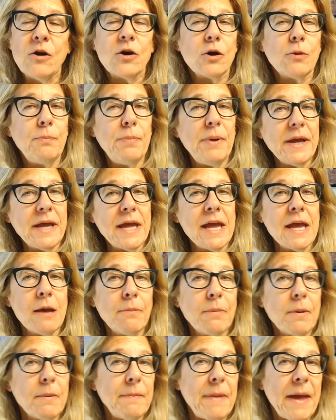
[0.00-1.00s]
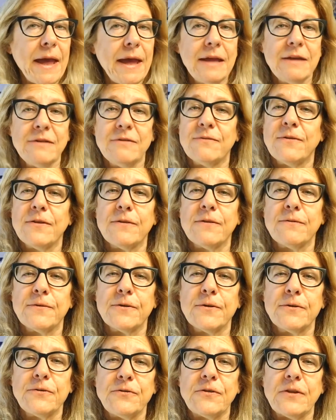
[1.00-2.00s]
or picking up a pen for the
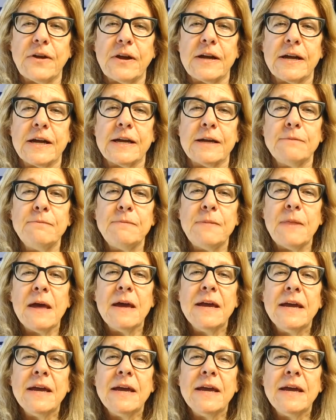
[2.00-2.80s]
first time,